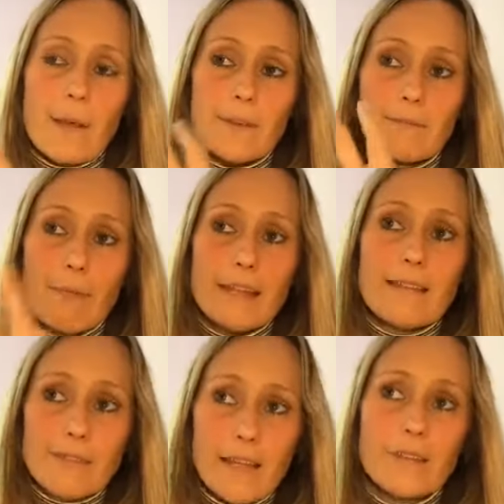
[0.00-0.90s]
There's many
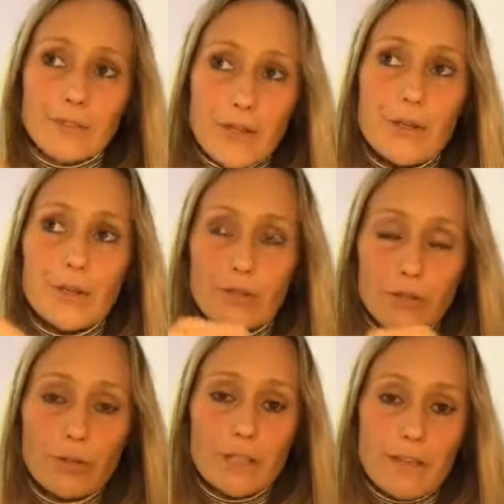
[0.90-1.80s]
things that you can
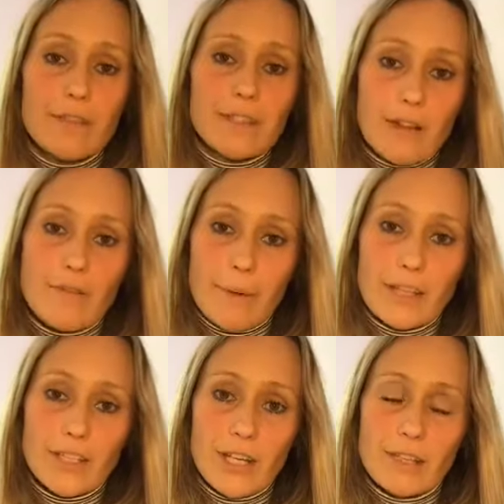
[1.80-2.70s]
do to give yourself the
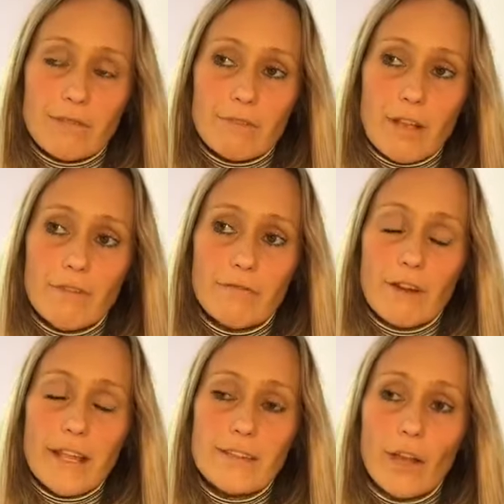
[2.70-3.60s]
best chance of
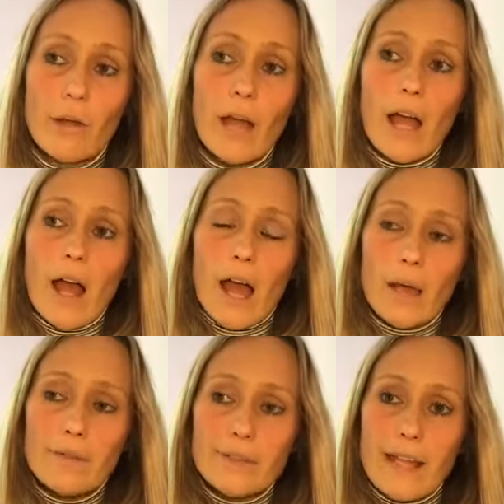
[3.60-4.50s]
recovery. So
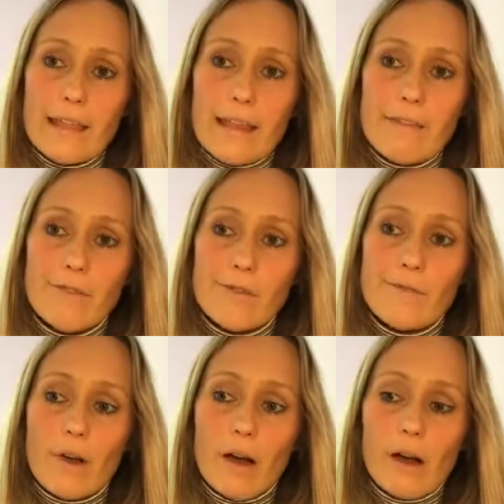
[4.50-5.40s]
I would say that if you
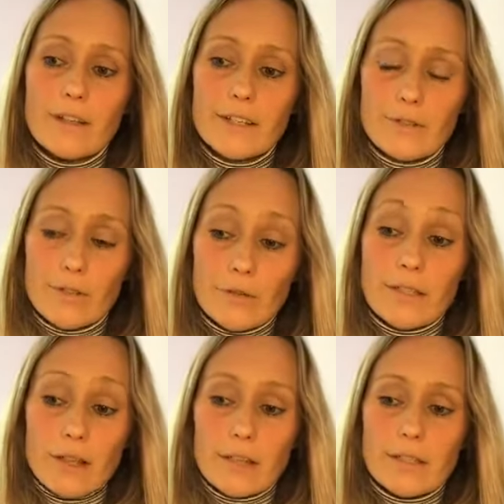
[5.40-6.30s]
do
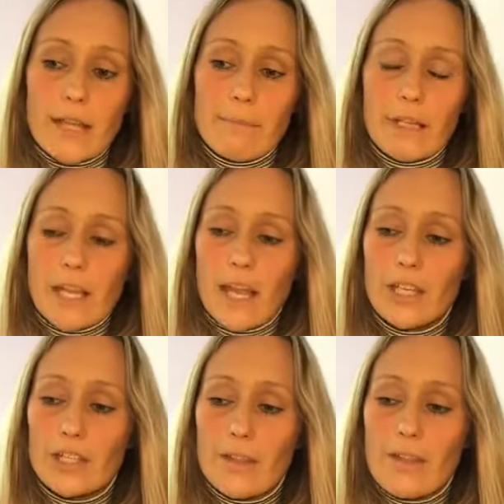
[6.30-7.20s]
decide to take
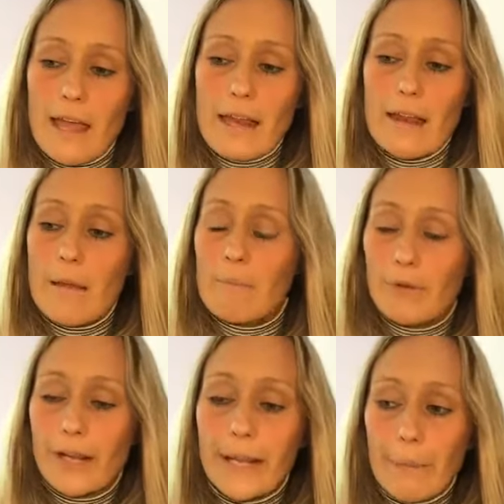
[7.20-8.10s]
medication, then
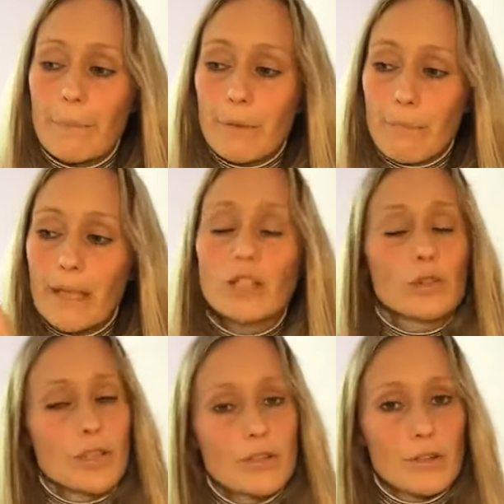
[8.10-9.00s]
brilliant, but make
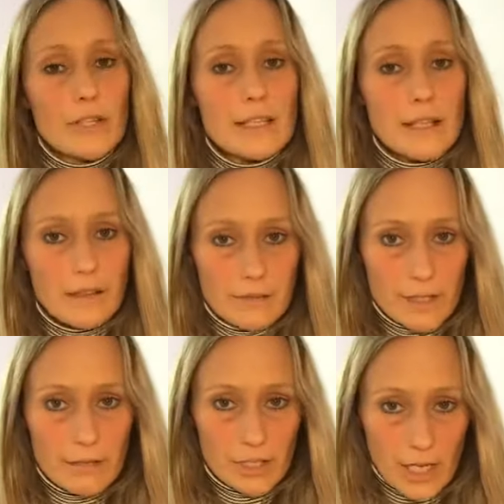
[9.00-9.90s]
sure you do these
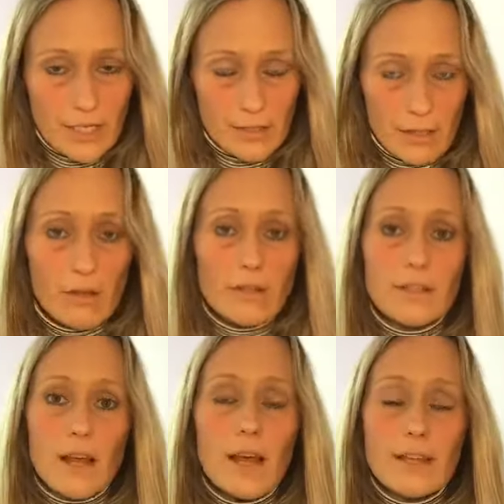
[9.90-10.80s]
lifestyle changes
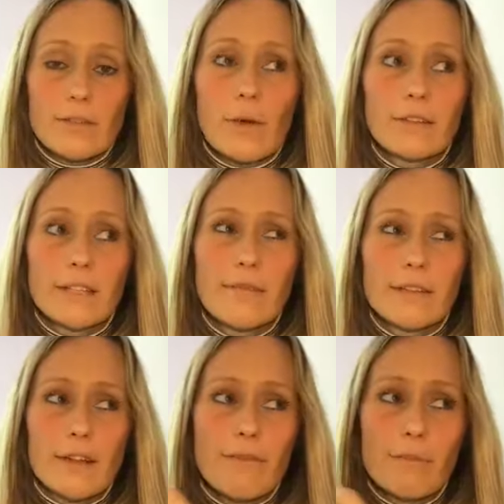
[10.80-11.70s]
alongside as well to give
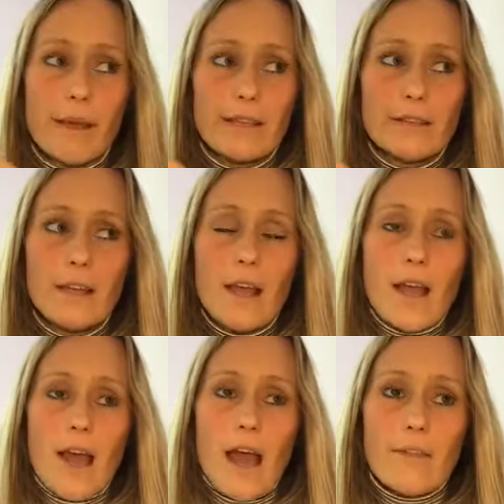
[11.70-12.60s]
yourself the best,
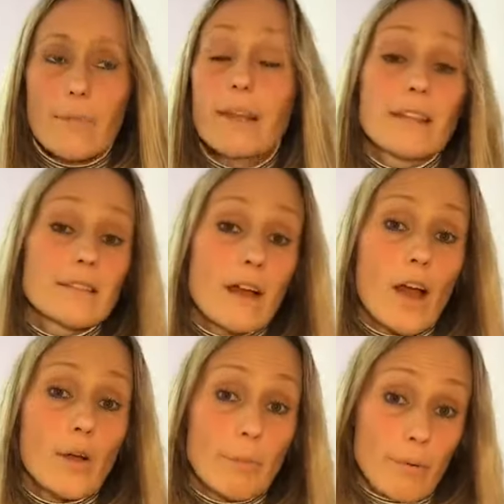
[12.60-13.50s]
the biggest
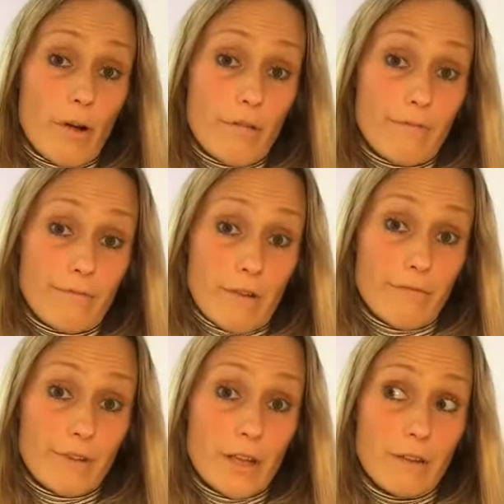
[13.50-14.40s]
hope of
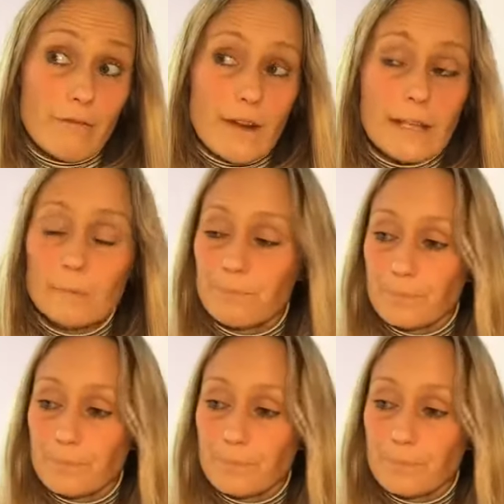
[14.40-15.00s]
recovery.